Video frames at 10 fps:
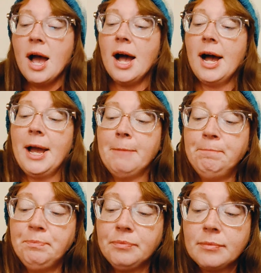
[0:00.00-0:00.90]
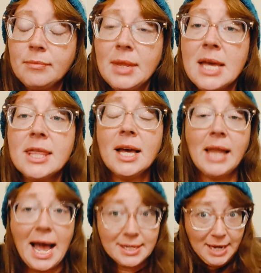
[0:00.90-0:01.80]
The
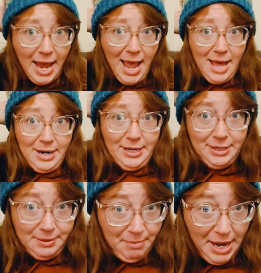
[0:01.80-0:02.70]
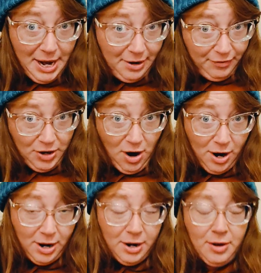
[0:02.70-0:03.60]
Alaska hat is made out of
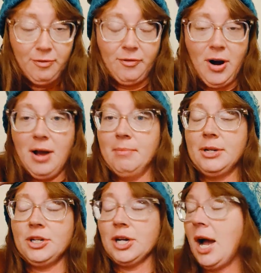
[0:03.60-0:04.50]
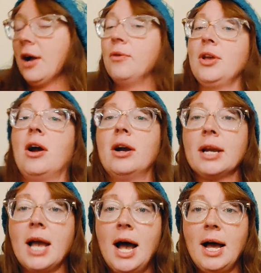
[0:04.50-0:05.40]
yarn from Chicago
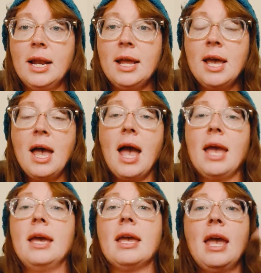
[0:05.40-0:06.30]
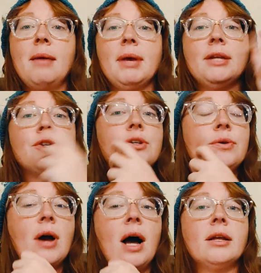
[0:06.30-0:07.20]
Yarn Con. It came in
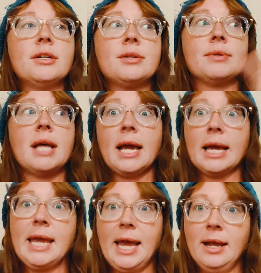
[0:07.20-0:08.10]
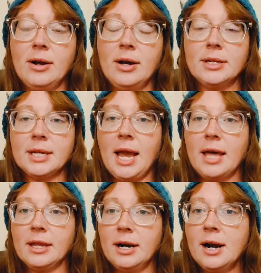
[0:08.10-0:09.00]
two colors. It was like a kit all
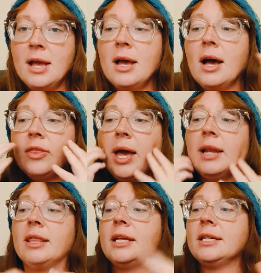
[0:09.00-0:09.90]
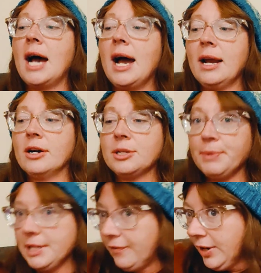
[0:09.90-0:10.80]
together that the dyer
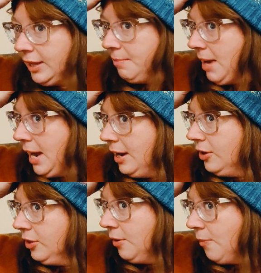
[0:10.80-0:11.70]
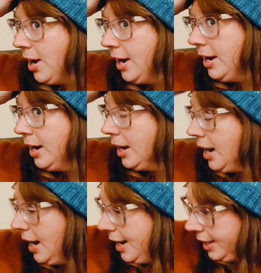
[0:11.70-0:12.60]
specifically made the one
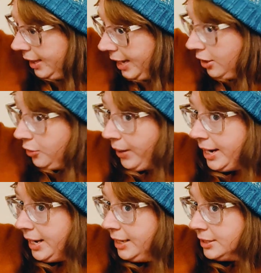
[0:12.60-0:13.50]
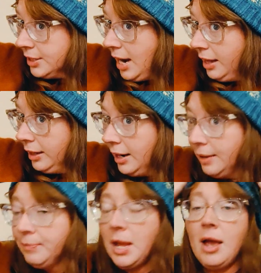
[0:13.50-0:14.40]
like gradient
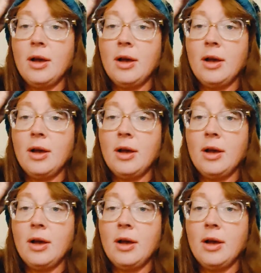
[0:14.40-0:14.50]
color